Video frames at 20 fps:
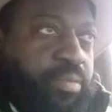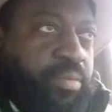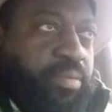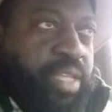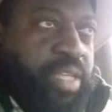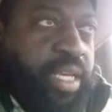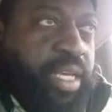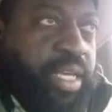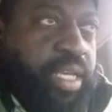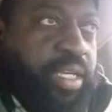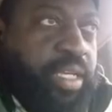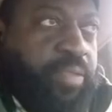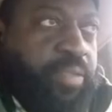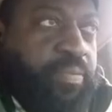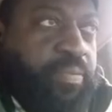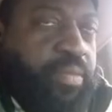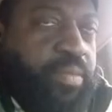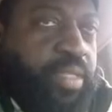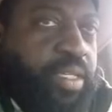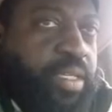things,
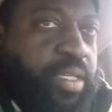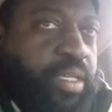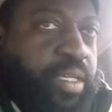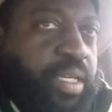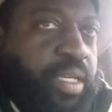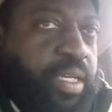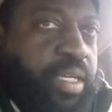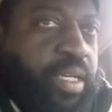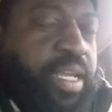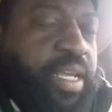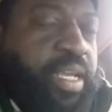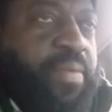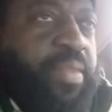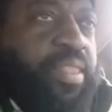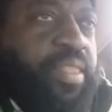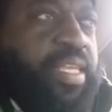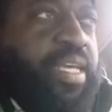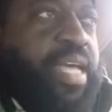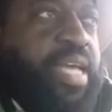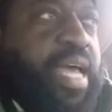and
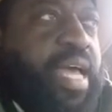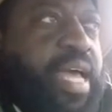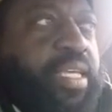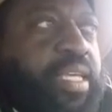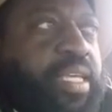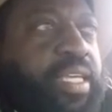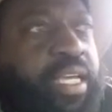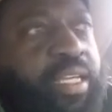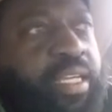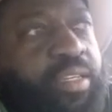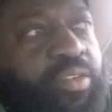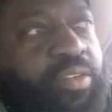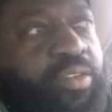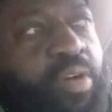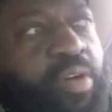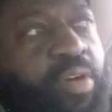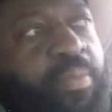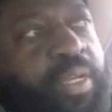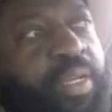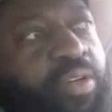everything I get
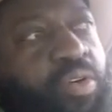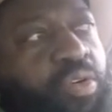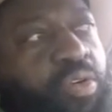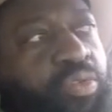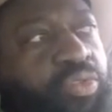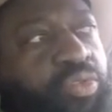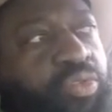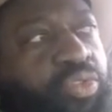normally goes